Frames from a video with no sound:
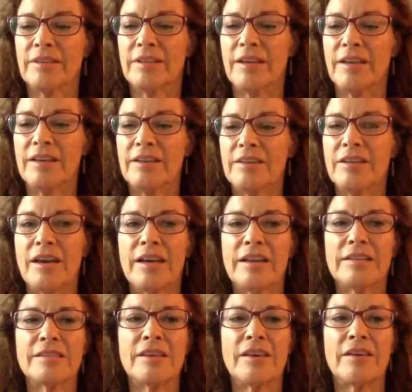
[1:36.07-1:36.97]
I don't know how to
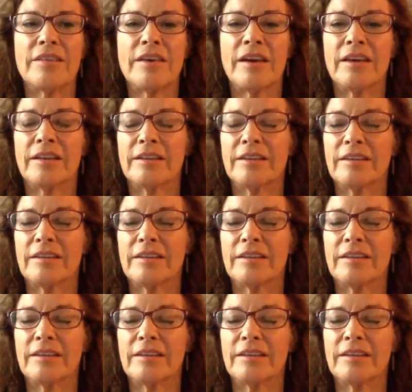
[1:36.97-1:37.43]
tell that.